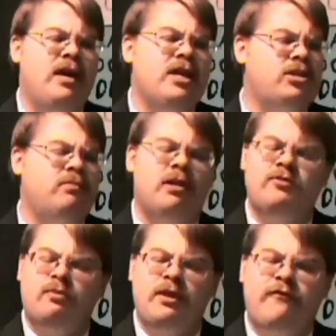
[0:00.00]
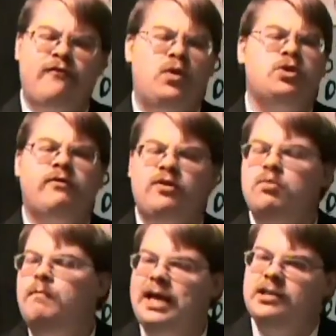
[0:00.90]
sometimes from the first few
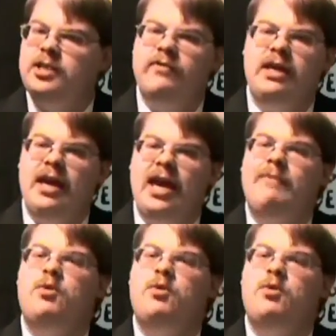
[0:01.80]
minutes of the game.